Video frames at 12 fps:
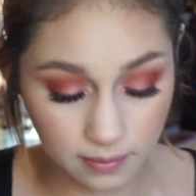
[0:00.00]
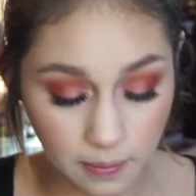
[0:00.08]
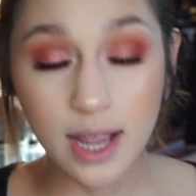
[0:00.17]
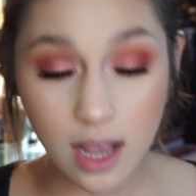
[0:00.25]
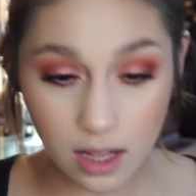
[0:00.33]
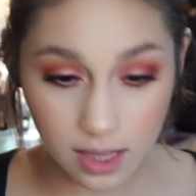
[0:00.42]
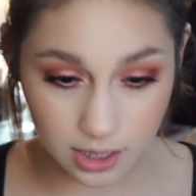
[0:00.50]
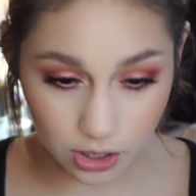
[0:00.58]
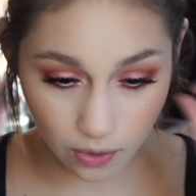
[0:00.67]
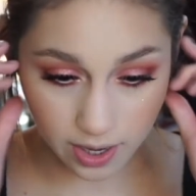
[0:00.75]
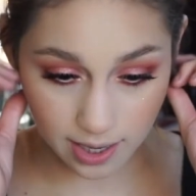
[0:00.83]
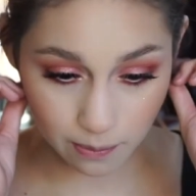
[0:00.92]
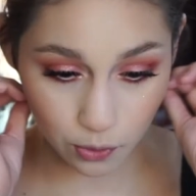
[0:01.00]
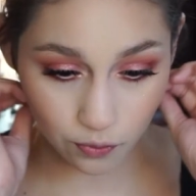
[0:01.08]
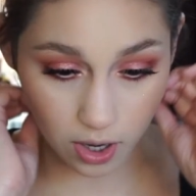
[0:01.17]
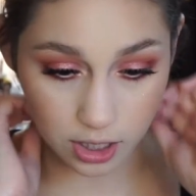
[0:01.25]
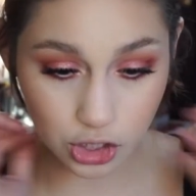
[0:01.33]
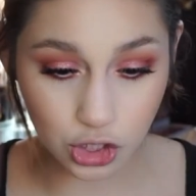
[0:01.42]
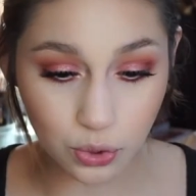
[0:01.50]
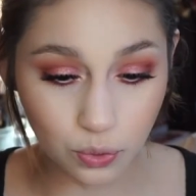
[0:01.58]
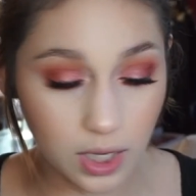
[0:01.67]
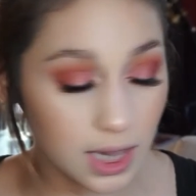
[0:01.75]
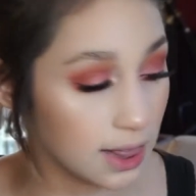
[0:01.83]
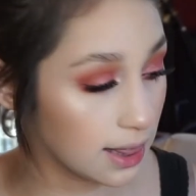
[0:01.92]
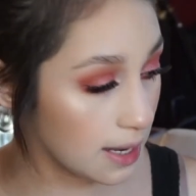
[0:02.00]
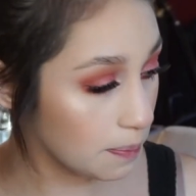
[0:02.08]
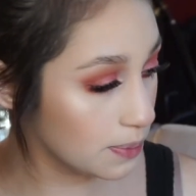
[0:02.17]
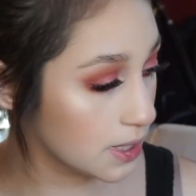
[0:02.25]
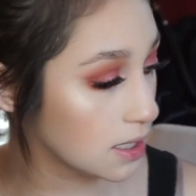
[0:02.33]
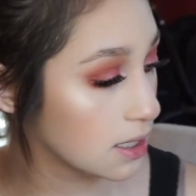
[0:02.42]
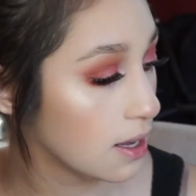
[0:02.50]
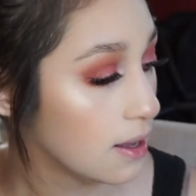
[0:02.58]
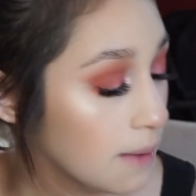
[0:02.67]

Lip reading: Now let's go ahead and move on to lips.